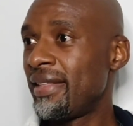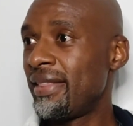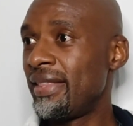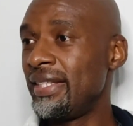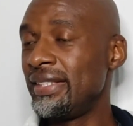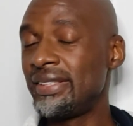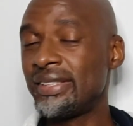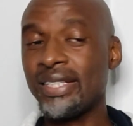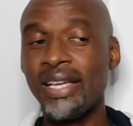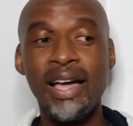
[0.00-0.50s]

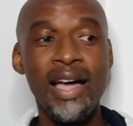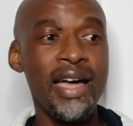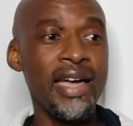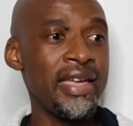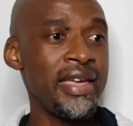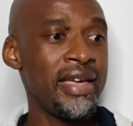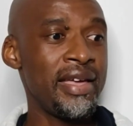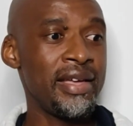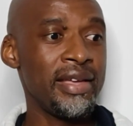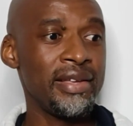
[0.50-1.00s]
This
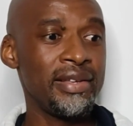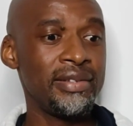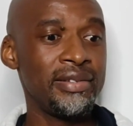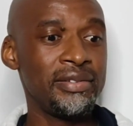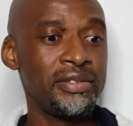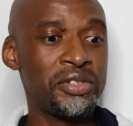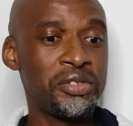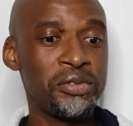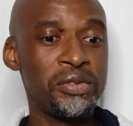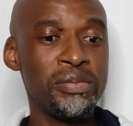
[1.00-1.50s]
guy,
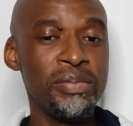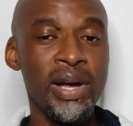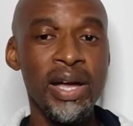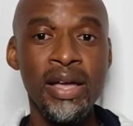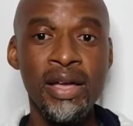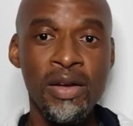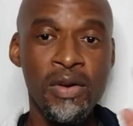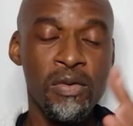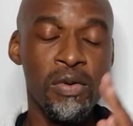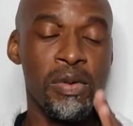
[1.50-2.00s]

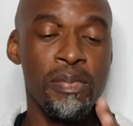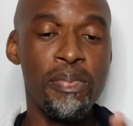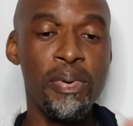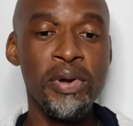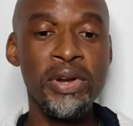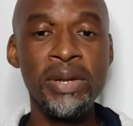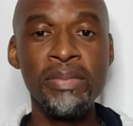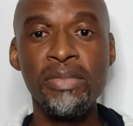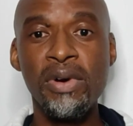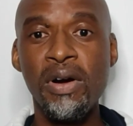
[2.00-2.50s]
Duba, we
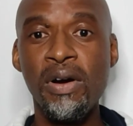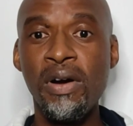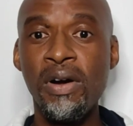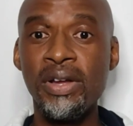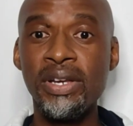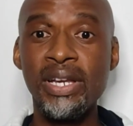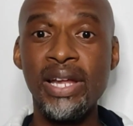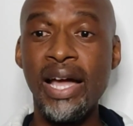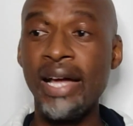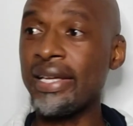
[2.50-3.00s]
put him
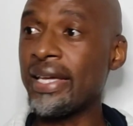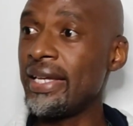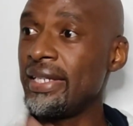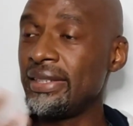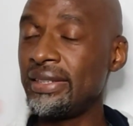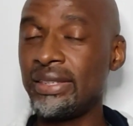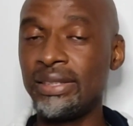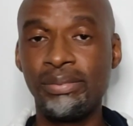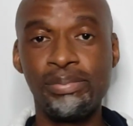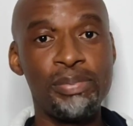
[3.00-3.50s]
on
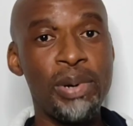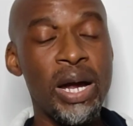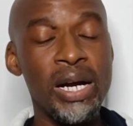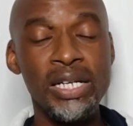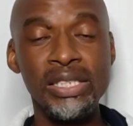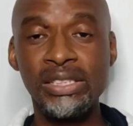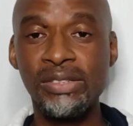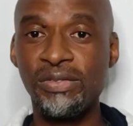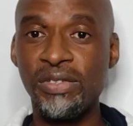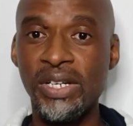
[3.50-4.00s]
against
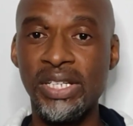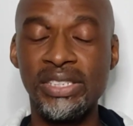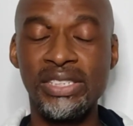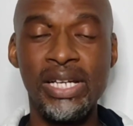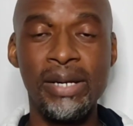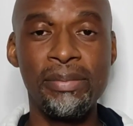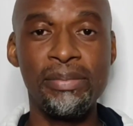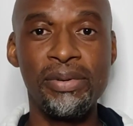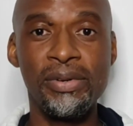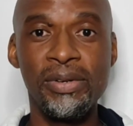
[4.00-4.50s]
Paris, for
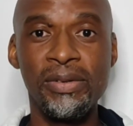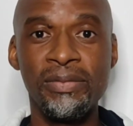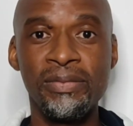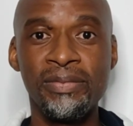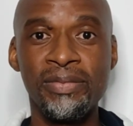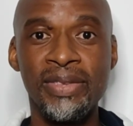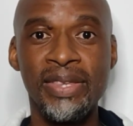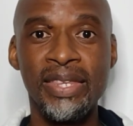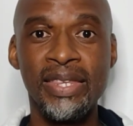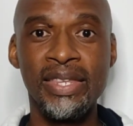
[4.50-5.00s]

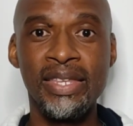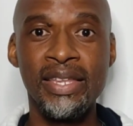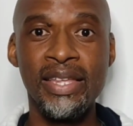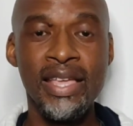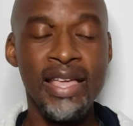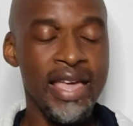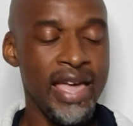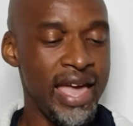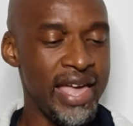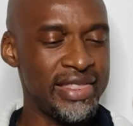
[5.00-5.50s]
example,
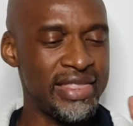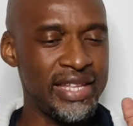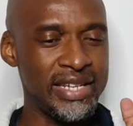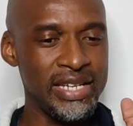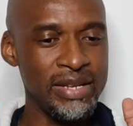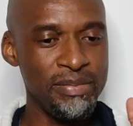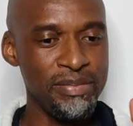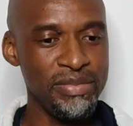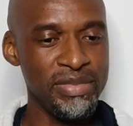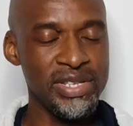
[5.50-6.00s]
and then
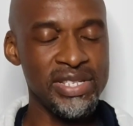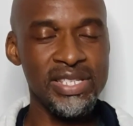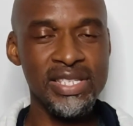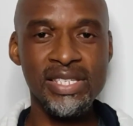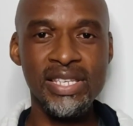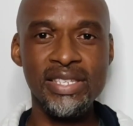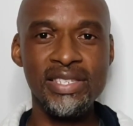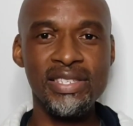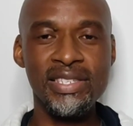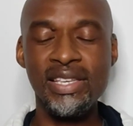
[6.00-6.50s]
he
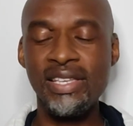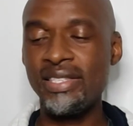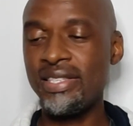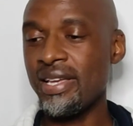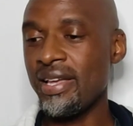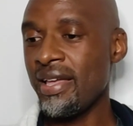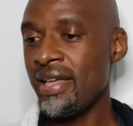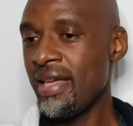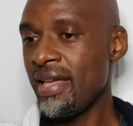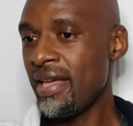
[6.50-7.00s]
misses a
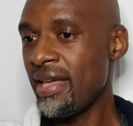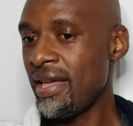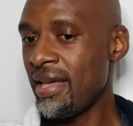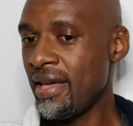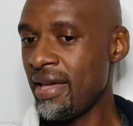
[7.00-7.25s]
sitter.